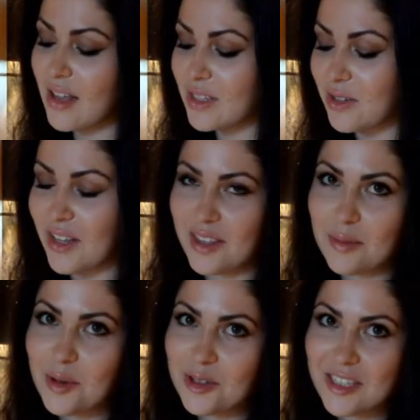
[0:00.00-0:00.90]
So then
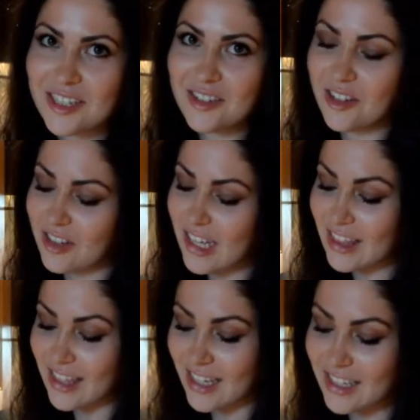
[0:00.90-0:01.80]
the bowl is gonna look
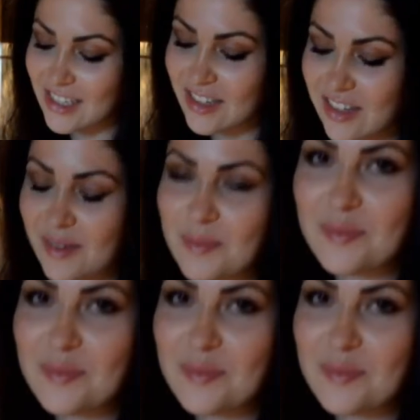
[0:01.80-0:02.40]
like this.